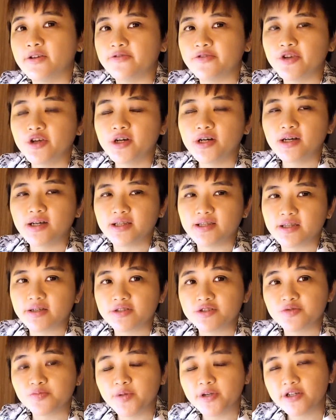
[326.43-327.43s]
If you are an
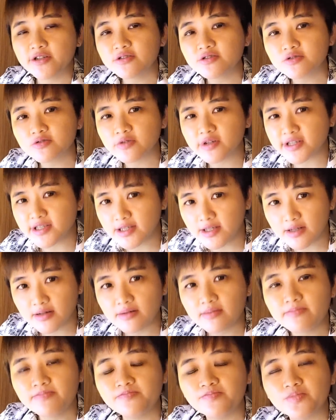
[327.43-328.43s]
experienced
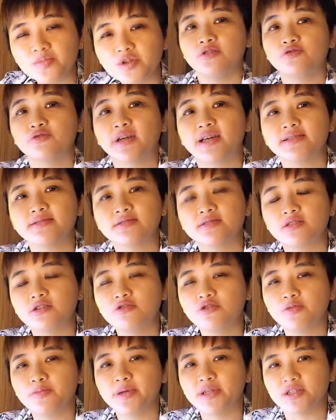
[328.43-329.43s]
trader, you can
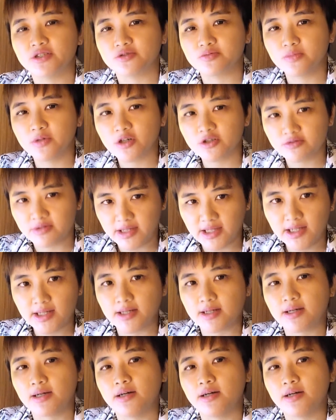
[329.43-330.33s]
still open a small trading